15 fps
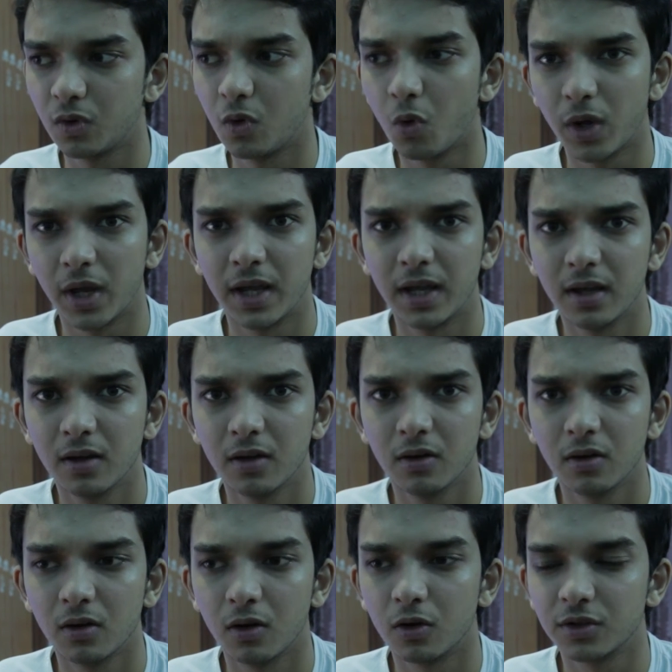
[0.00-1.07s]
okay
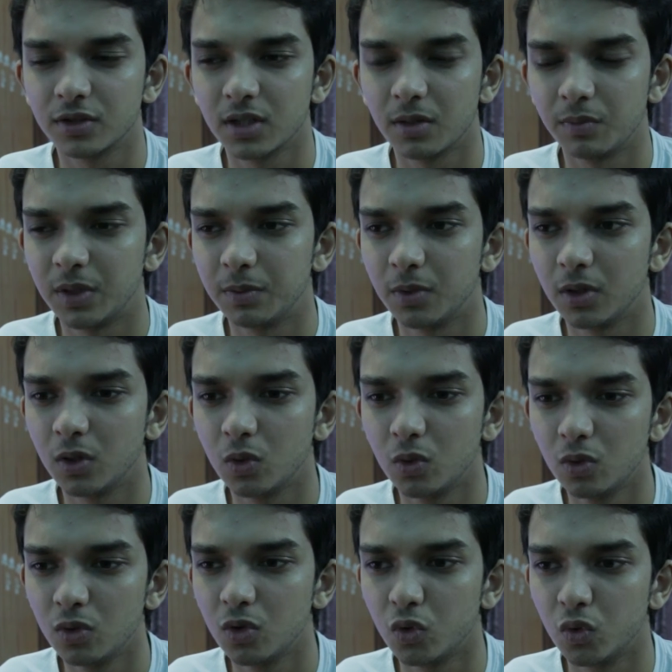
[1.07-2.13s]
or some people
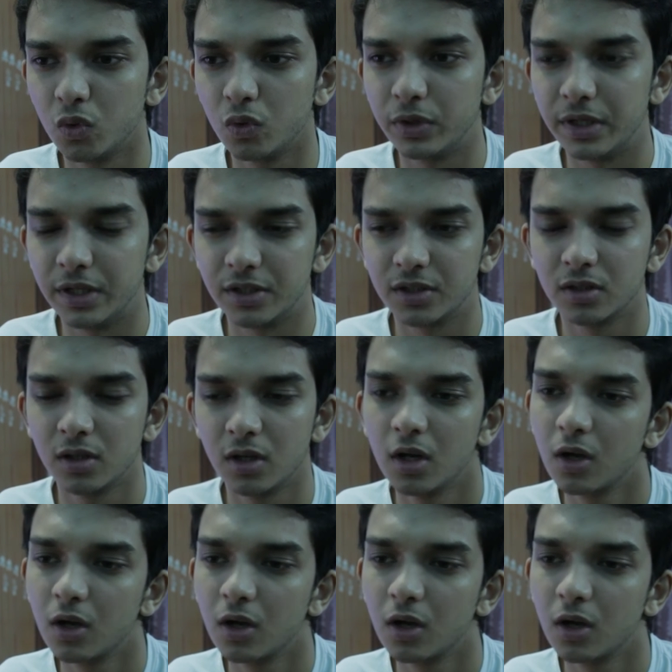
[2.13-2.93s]
good who is